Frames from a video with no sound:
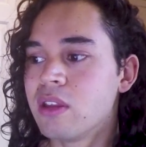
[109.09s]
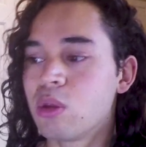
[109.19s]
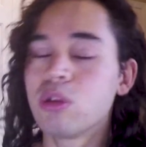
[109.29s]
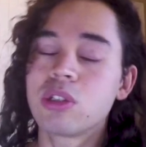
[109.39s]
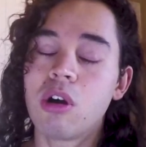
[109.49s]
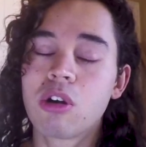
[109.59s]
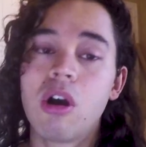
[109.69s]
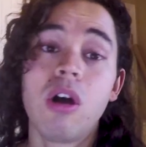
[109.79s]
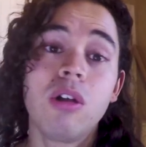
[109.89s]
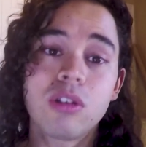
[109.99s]
Those are
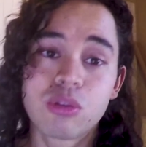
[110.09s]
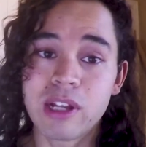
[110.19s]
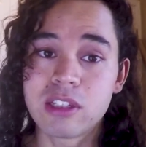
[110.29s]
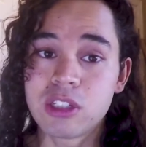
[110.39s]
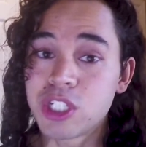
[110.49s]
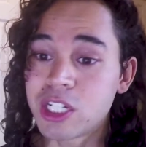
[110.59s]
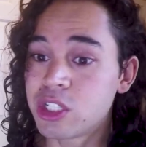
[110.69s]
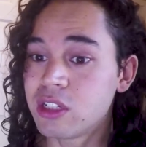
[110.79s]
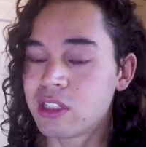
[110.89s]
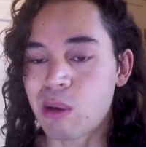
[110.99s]
all great
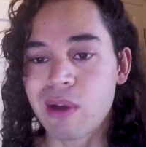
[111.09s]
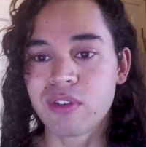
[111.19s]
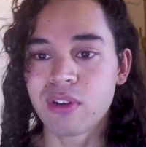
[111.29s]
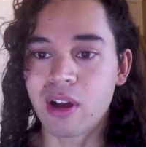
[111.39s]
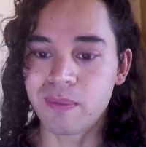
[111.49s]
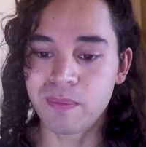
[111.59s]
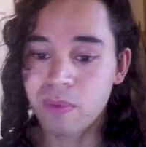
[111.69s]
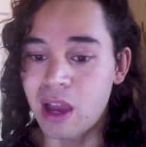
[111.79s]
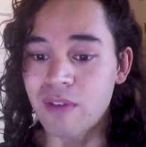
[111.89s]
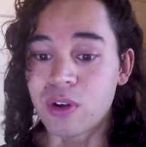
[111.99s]
suggestions. However,
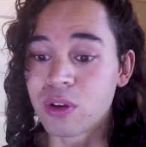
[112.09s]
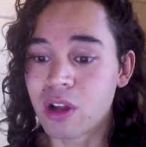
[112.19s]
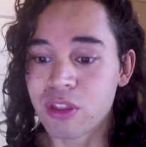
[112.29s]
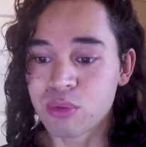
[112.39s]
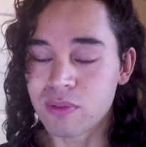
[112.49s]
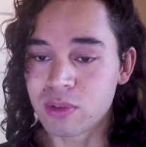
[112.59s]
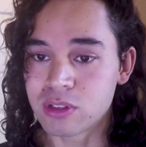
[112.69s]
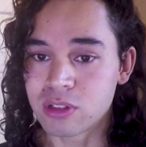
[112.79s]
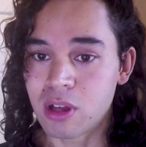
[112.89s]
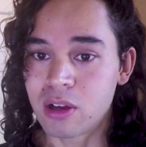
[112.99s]
I've heard all three of those
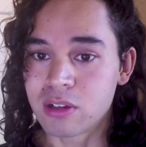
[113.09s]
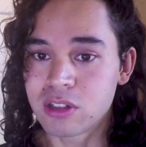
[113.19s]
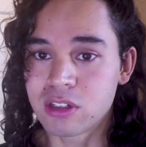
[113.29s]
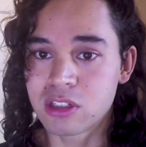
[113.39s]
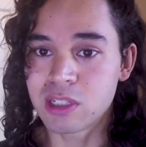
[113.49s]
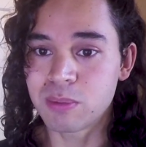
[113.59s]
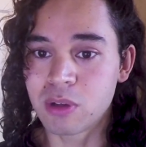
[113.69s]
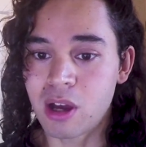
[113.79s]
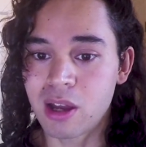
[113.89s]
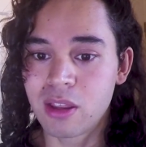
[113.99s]
songs.
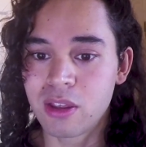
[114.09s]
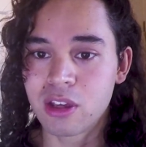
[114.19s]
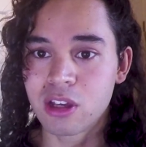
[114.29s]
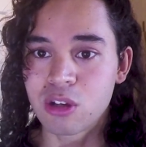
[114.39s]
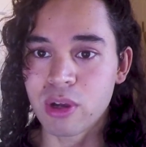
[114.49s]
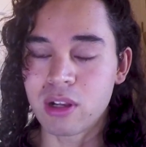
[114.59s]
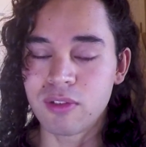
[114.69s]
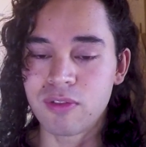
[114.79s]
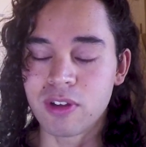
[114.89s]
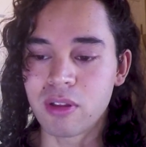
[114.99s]
Slipknot, Cradle
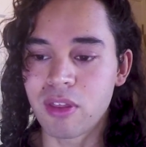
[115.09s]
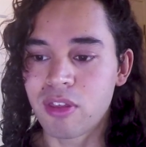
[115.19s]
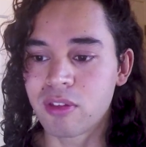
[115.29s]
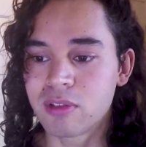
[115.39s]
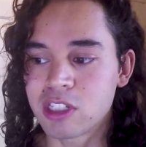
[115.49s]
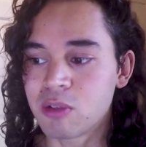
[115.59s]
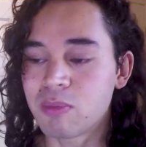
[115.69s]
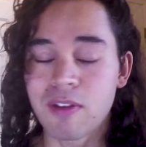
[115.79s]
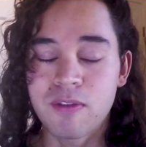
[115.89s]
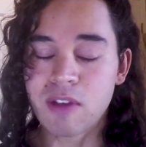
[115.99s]
of Filth, some of
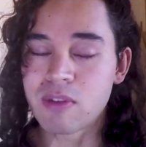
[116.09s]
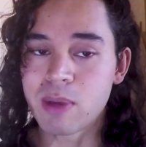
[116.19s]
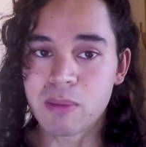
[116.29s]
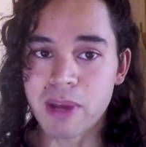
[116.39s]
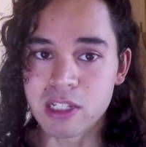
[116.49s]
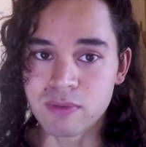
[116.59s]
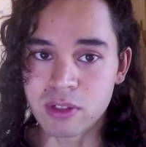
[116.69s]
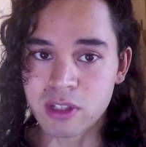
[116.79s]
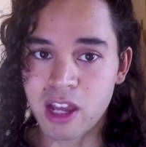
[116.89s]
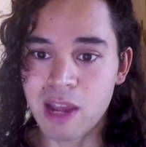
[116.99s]
my favorite metal bands of all
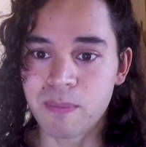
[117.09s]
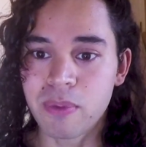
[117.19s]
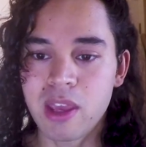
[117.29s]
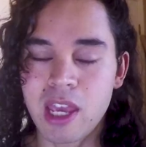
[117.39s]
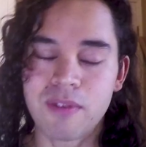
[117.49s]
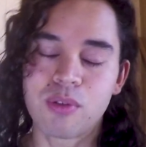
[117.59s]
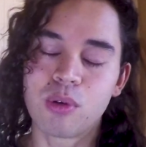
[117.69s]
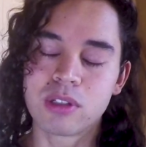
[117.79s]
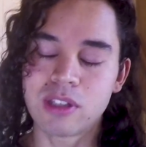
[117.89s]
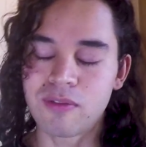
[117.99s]
time, and of
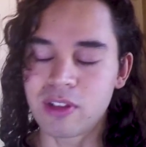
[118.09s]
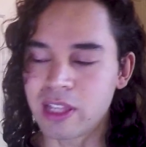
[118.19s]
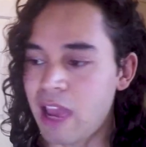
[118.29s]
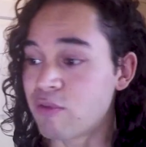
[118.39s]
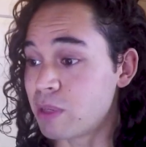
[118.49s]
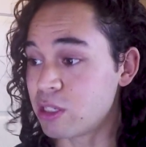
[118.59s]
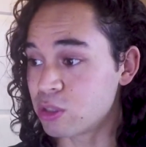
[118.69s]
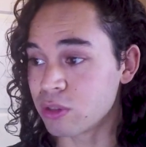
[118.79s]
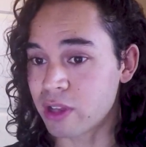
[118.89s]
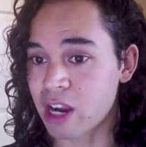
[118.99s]
course I feel like everybody's
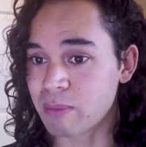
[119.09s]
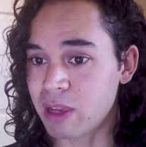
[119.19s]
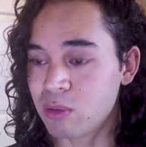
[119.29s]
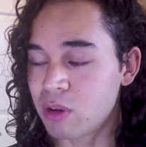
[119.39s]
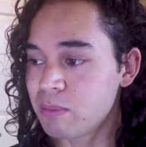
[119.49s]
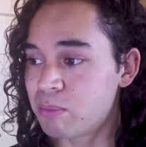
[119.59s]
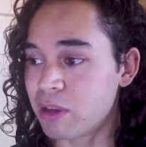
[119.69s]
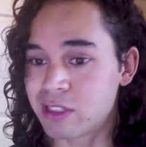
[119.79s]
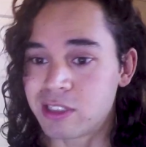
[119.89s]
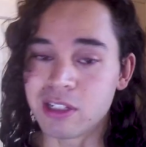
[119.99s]
heard the Iron Maiden one,
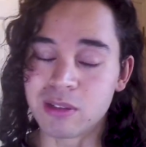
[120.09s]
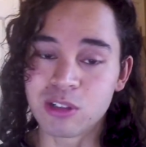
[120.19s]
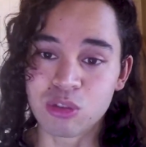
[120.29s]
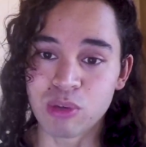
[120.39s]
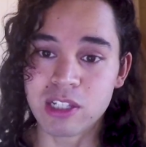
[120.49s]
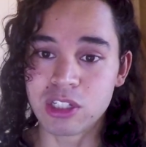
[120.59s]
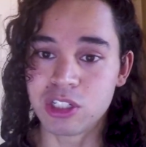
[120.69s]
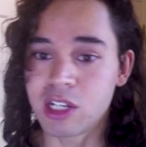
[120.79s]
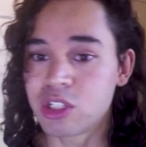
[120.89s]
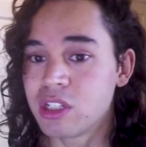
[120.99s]
but still, great
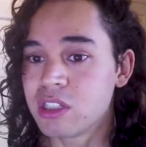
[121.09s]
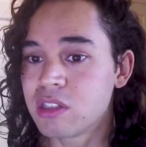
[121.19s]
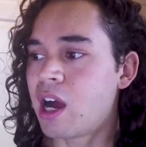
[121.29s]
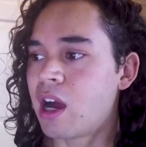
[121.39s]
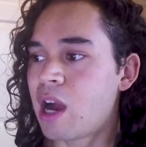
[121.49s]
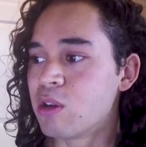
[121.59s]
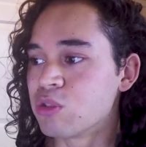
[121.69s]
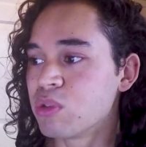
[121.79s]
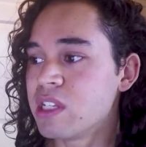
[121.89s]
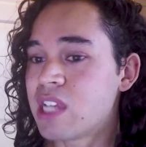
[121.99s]
suggestions. I was
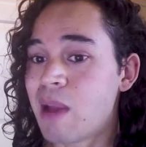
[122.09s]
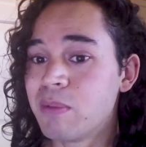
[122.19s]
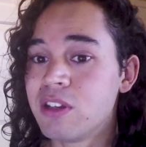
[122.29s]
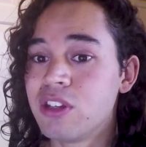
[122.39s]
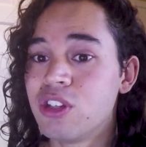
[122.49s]
really tempted to